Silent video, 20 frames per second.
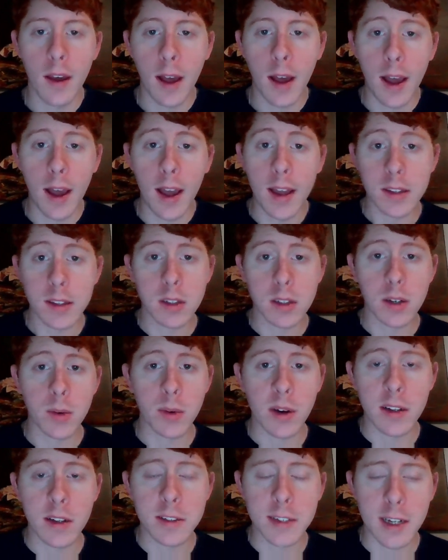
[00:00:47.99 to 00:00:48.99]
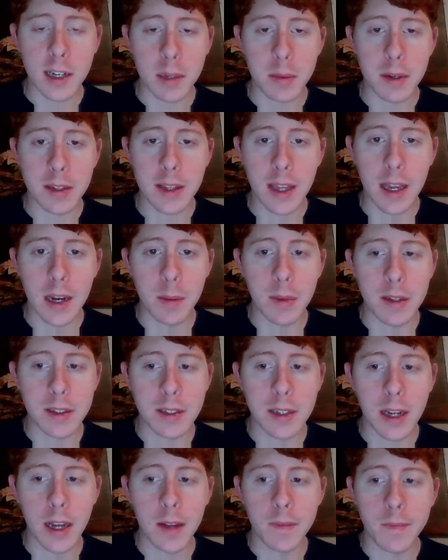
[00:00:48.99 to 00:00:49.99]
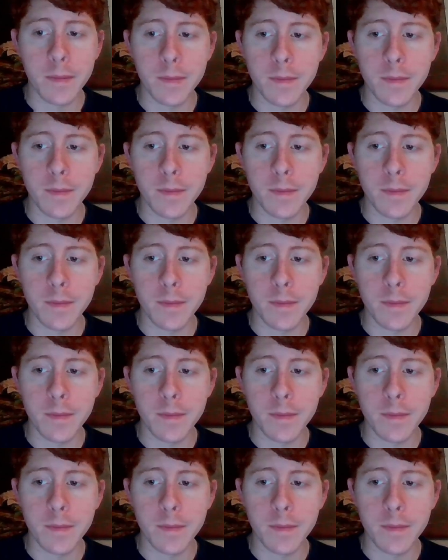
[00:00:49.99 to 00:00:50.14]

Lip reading: And so we're going to talk about that a bit today.